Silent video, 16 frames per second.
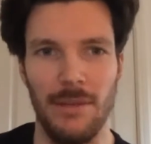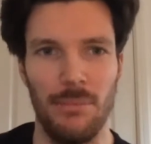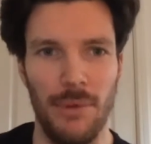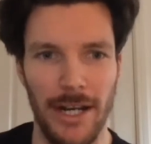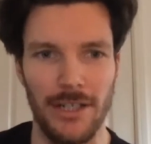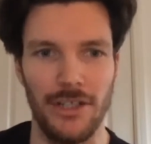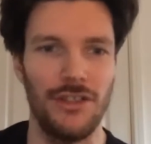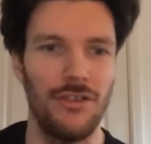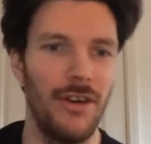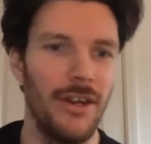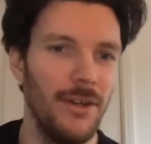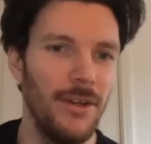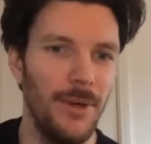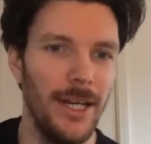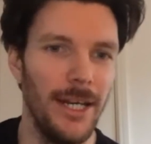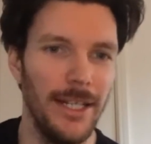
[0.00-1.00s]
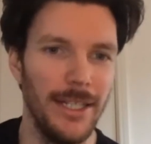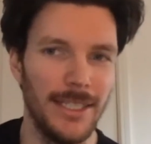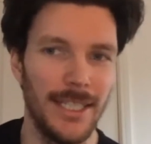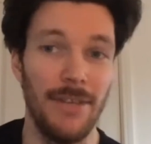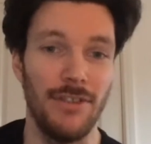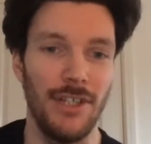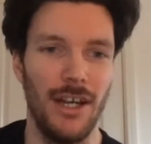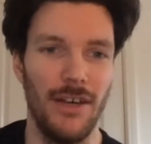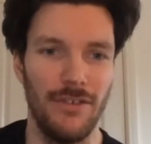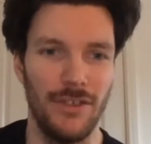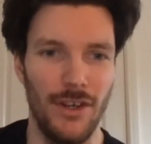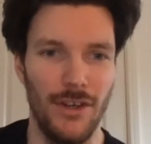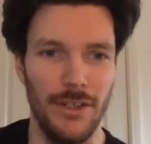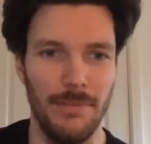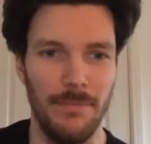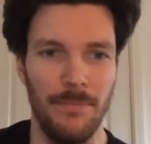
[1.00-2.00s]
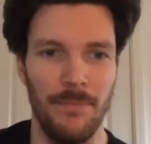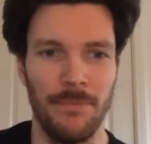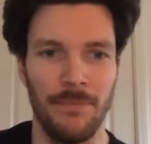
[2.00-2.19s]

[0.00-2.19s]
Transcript: the brand straight away. It saves a lot of time.